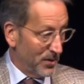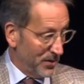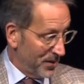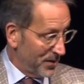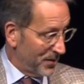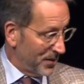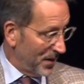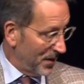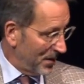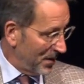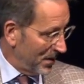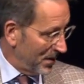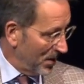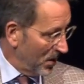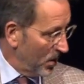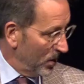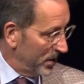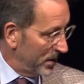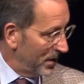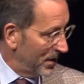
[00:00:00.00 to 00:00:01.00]
That's like the
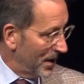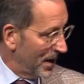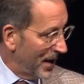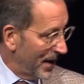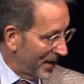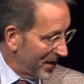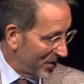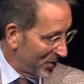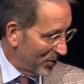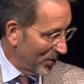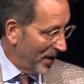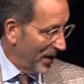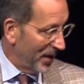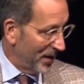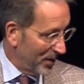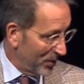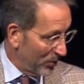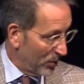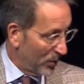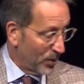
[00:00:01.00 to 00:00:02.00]
Goldilocks, right?
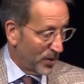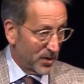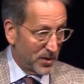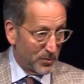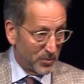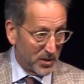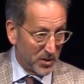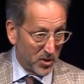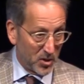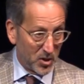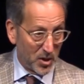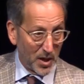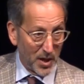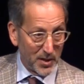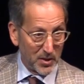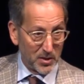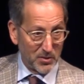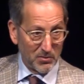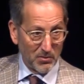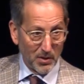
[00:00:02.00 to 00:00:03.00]
We want it to be
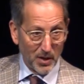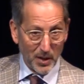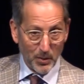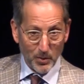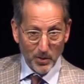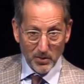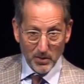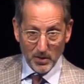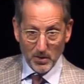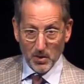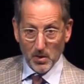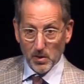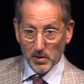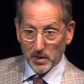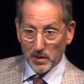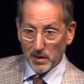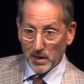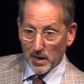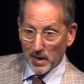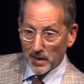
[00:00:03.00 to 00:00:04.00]
just right. We want the
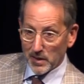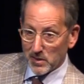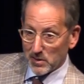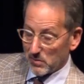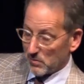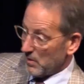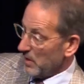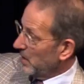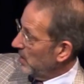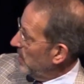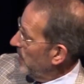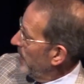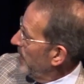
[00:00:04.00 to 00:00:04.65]
Goldilocks, right,